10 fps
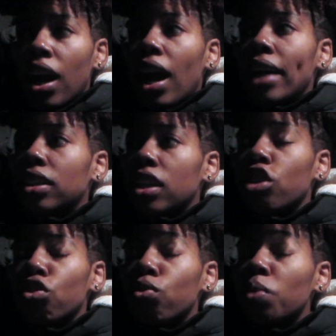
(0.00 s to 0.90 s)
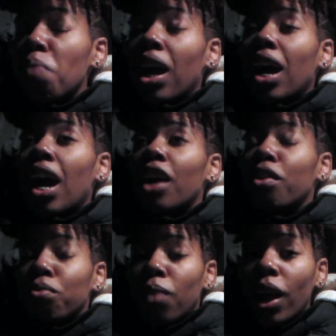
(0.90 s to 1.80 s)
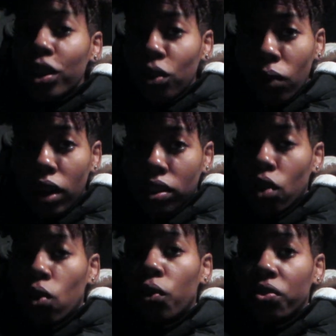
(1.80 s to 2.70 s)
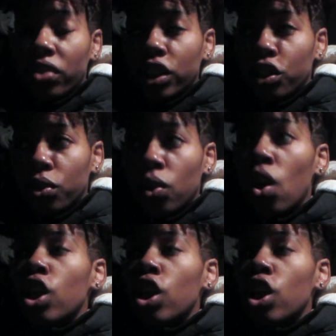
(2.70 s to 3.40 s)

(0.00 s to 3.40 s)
I didn't use my cotton right throughout the whole facial.